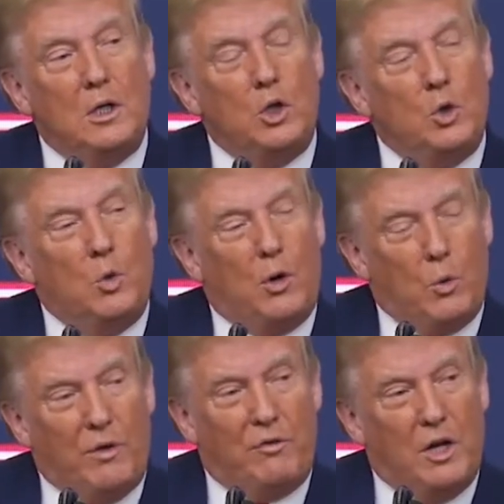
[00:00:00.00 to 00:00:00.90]
do what
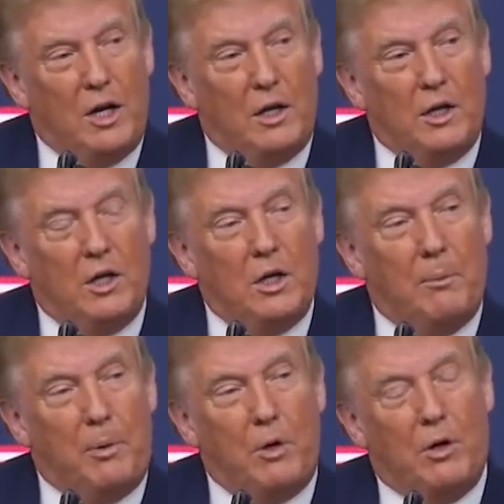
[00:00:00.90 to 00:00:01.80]
we've done in a
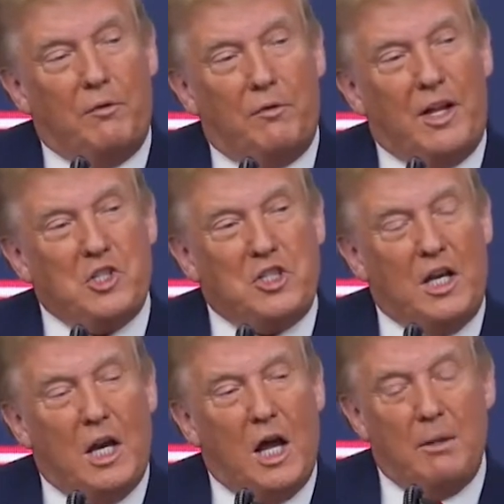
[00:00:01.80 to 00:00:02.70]
period of less
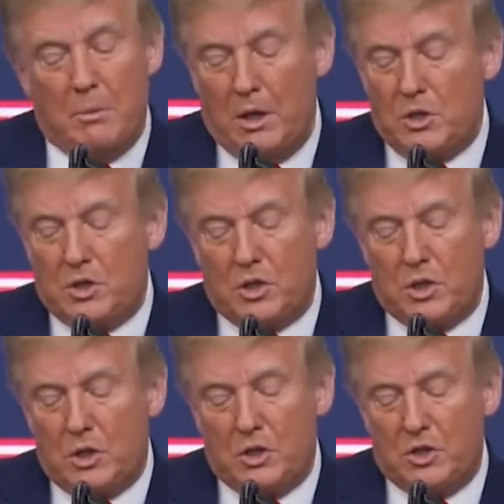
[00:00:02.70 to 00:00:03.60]
than nine months,
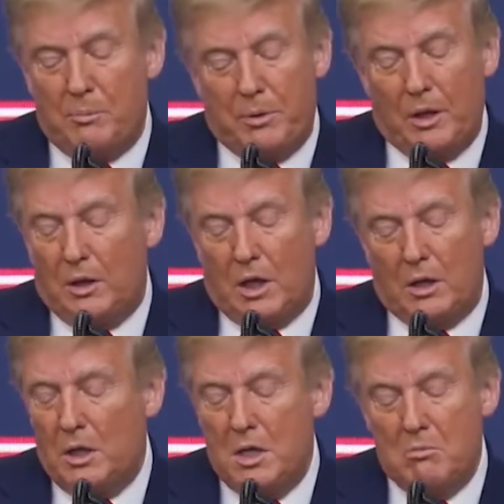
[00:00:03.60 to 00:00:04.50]
uh, something
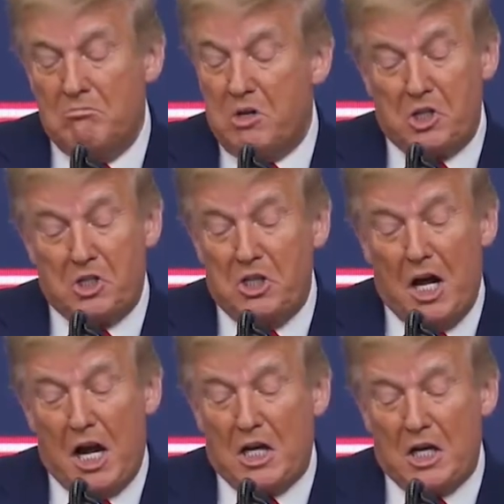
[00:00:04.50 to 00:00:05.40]
that just
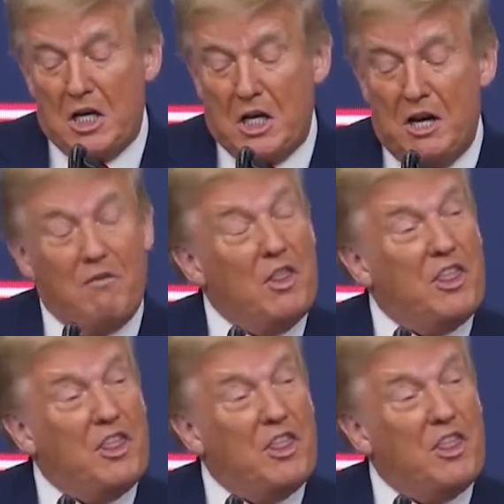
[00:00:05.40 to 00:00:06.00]
not uh, even